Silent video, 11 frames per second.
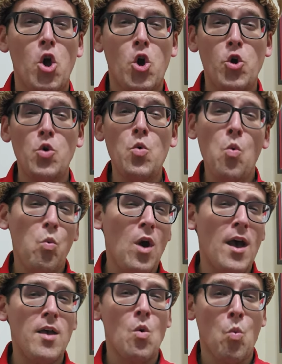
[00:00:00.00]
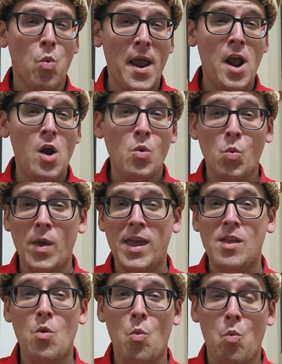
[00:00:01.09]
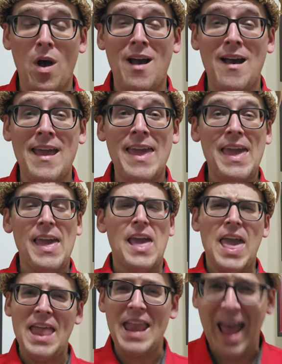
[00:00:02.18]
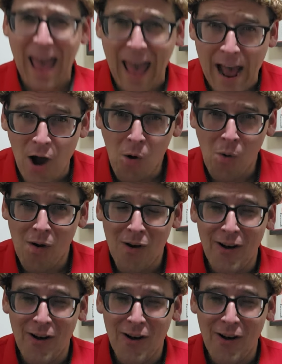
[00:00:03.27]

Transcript: who, what, where, when, why, and how,